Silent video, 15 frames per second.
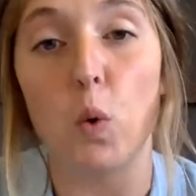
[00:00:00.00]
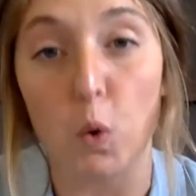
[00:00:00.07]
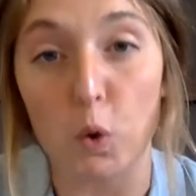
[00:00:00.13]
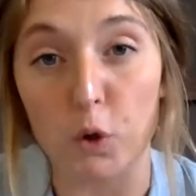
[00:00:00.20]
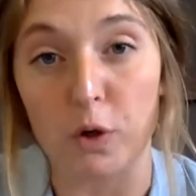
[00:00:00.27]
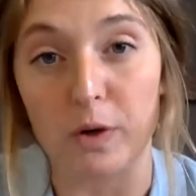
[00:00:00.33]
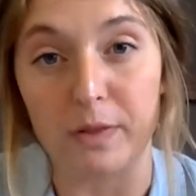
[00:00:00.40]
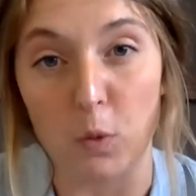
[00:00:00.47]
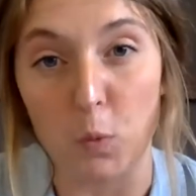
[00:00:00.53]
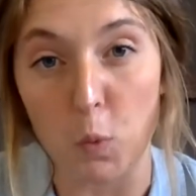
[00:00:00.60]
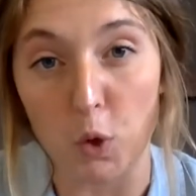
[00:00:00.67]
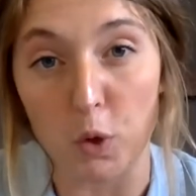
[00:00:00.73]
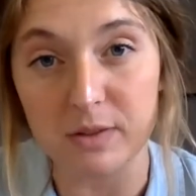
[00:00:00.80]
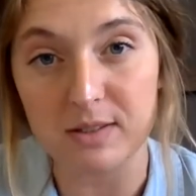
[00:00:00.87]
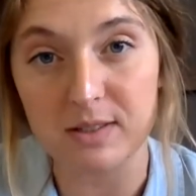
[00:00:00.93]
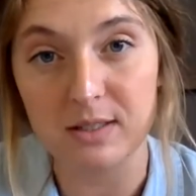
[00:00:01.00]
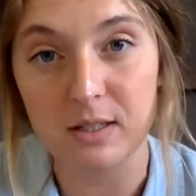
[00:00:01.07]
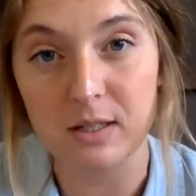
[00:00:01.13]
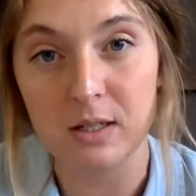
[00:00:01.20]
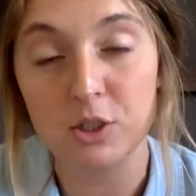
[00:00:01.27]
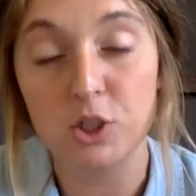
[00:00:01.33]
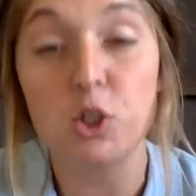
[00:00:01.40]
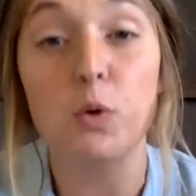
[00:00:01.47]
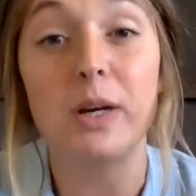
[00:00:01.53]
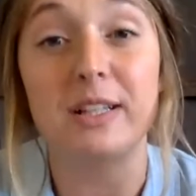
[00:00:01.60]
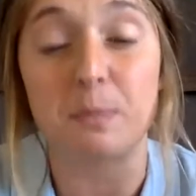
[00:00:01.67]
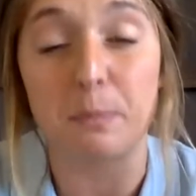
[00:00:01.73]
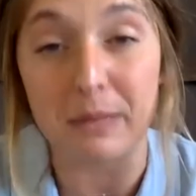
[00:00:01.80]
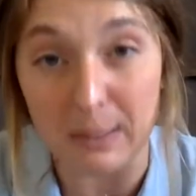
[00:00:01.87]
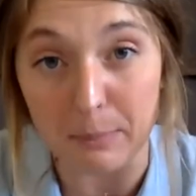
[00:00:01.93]
order in the world to
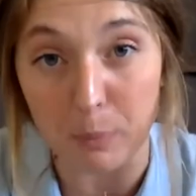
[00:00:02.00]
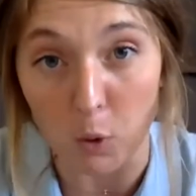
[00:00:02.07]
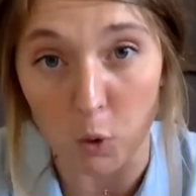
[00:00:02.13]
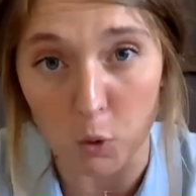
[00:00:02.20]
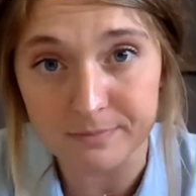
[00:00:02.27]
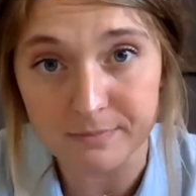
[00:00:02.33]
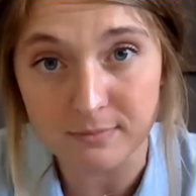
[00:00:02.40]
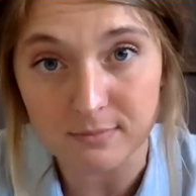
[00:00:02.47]
his people.